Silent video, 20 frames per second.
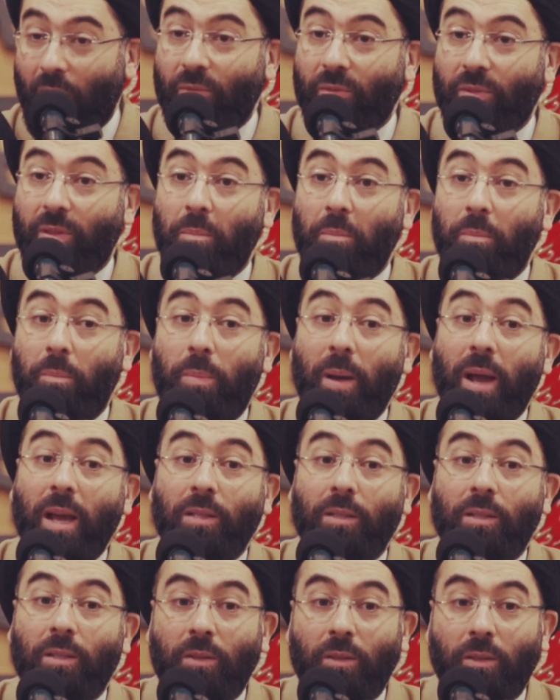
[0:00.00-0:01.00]
of the
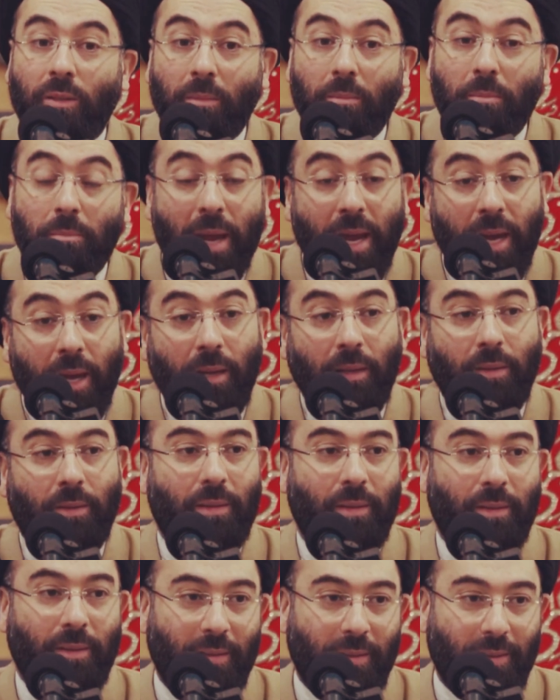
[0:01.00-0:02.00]
best
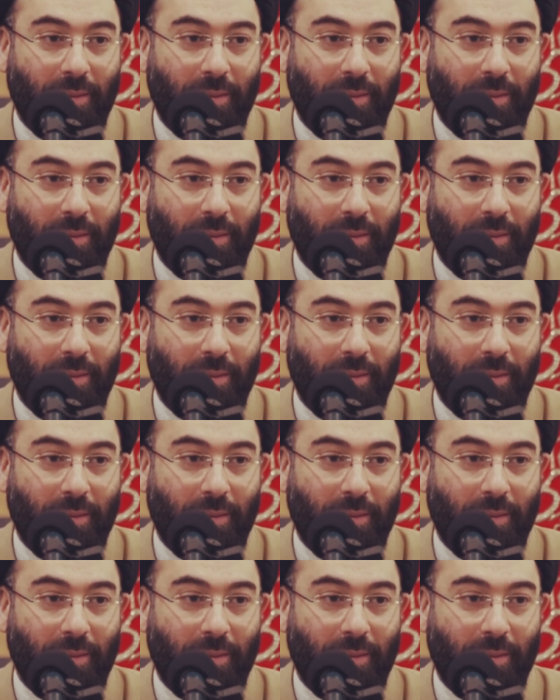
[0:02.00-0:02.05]
maid.